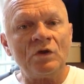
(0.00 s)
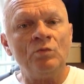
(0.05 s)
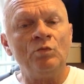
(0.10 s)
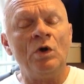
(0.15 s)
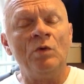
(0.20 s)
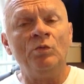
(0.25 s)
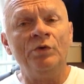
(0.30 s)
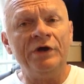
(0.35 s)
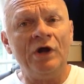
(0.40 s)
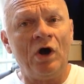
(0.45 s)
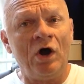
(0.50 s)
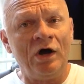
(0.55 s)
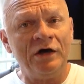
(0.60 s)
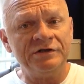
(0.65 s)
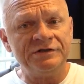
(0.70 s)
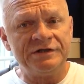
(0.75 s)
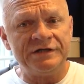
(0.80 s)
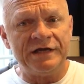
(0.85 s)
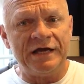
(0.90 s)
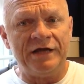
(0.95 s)
When we
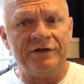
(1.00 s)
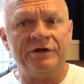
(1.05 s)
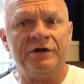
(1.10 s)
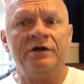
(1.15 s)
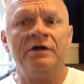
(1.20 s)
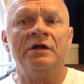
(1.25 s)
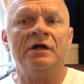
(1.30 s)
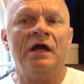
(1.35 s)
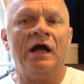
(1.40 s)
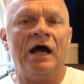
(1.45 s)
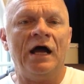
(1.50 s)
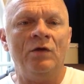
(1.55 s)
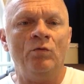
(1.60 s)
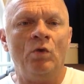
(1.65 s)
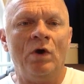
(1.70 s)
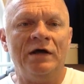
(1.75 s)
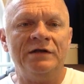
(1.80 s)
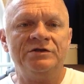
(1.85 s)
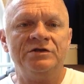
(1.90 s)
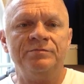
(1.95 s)
aren't together, I
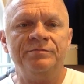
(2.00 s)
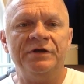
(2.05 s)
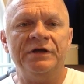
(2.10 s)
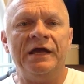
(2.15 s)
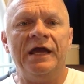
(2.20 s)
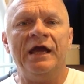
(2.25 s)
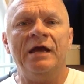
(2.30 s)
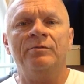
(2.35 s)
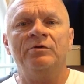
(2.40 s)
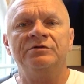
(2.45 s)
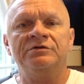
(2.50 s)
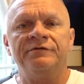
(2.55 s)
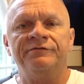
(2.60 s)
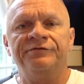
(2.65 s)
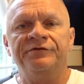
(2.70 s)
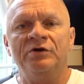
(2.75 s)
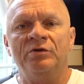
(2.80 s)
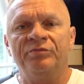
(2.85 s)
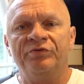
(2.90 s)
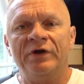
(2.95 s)
want to be able to
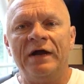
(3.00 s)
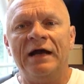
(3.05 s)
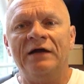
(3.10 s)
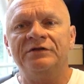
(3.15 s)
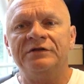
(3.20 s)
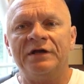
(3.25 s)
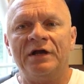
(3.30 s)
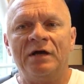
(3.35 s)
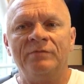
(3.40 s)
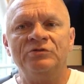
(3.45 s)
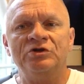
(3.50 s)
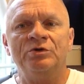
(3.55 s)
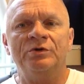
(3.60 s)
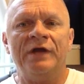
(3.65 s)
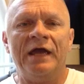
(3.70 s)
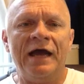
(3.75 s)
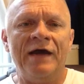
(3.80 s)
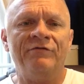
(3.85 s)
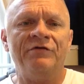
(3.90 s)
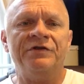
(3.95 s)
feel proud that I'm
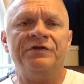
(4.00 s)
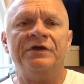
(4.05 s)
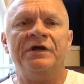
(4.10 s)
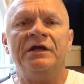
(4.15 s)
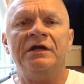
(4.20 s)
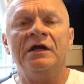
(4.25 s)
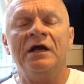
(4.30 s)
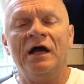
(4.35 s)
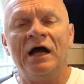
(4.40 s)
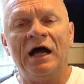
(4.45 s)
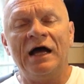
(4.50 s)
doing everything